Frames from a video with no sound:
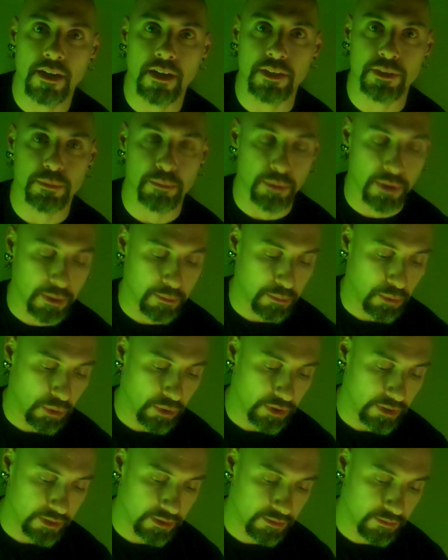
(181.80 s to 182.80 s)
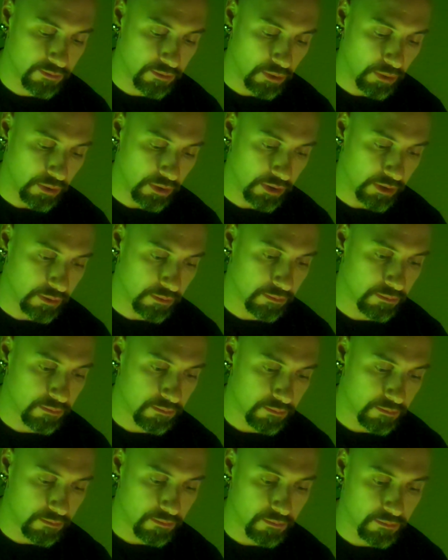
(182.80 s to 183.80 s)
a springboard for
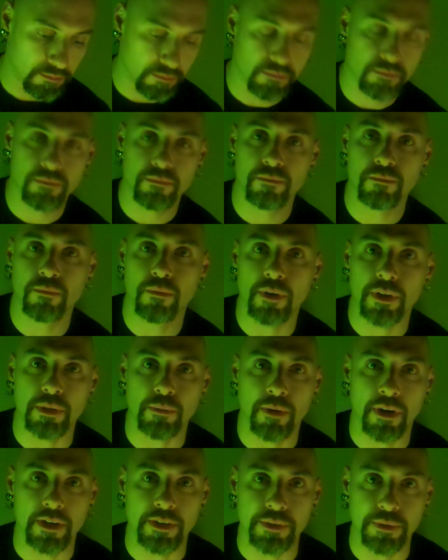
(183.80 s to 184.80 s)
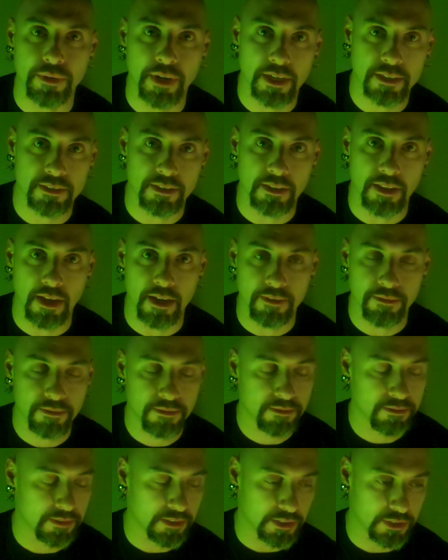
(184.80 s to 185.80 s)
what you want to do next in
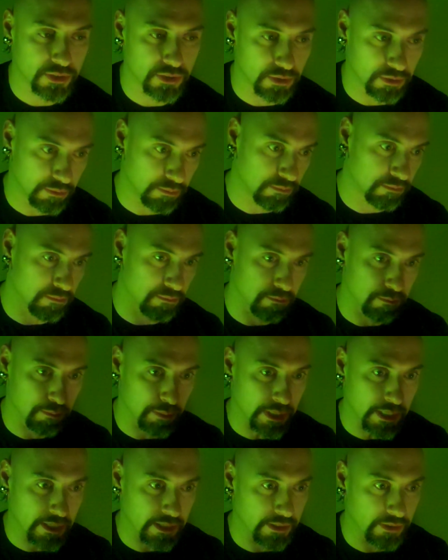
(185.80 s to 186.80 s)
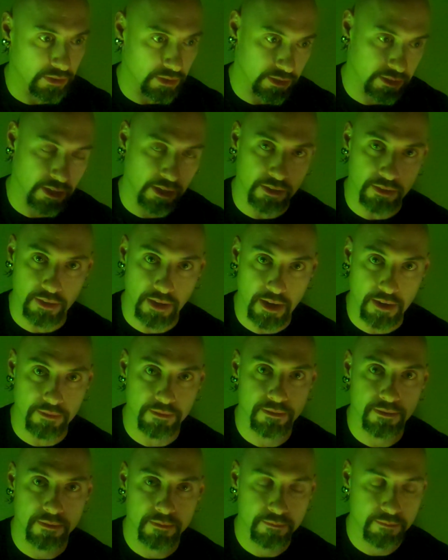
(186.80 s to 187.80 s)
life. It shouldn't be your entire
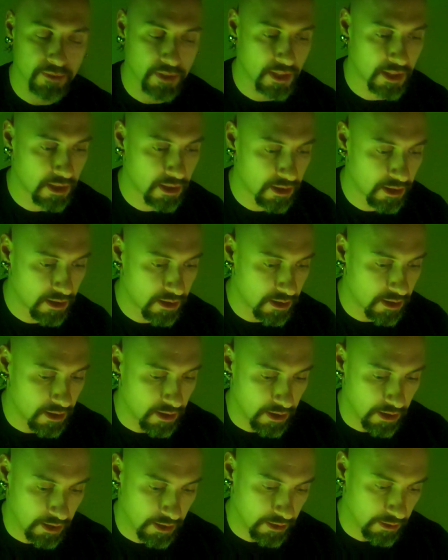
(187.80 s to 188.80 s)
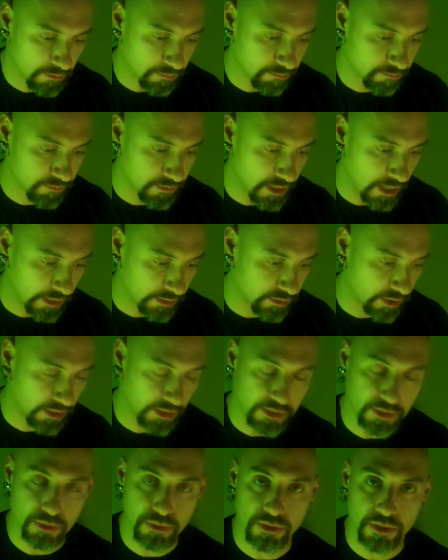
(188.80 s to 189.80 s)
life. And I try
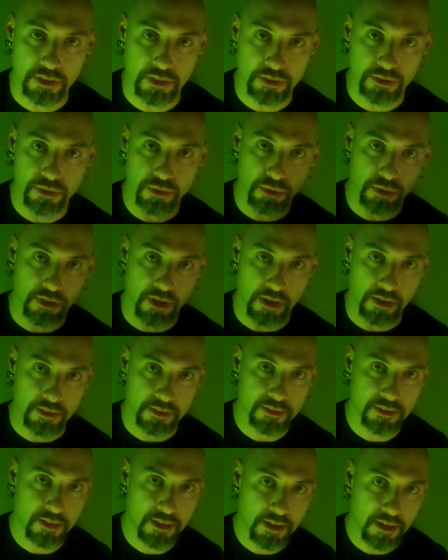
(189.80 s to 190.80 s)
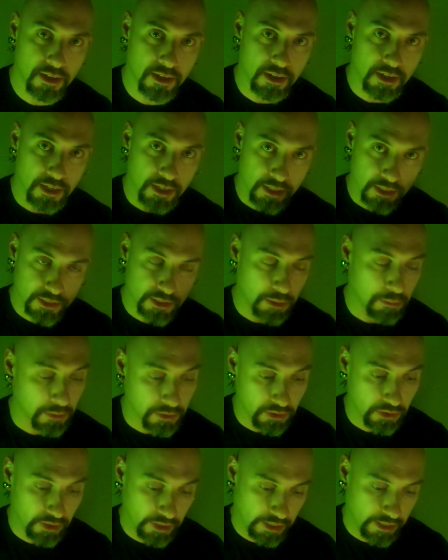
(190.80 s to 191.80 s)
to use the Cthulhu cult
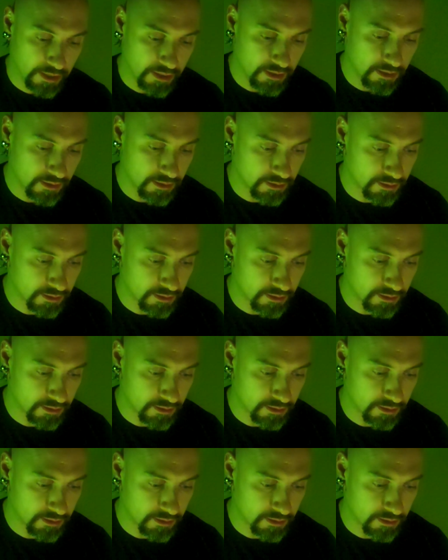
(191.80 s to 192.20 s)
similarly,